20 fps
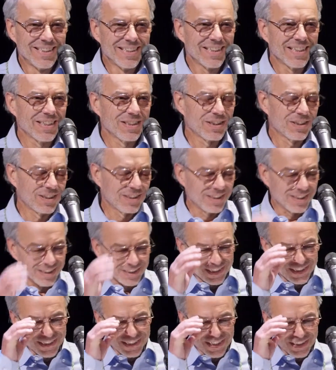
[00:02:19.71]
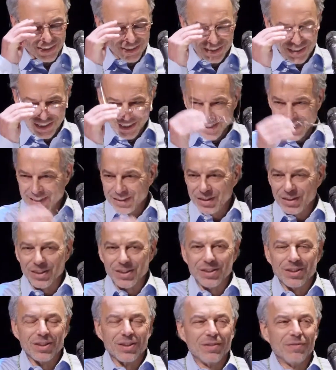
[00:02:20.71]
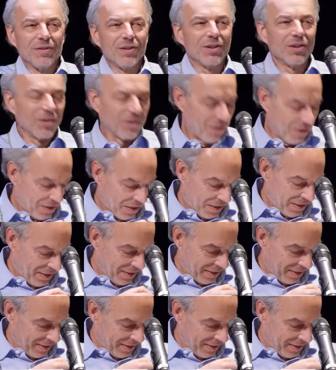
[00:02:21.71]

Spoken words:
That's classic Sylvia Earle.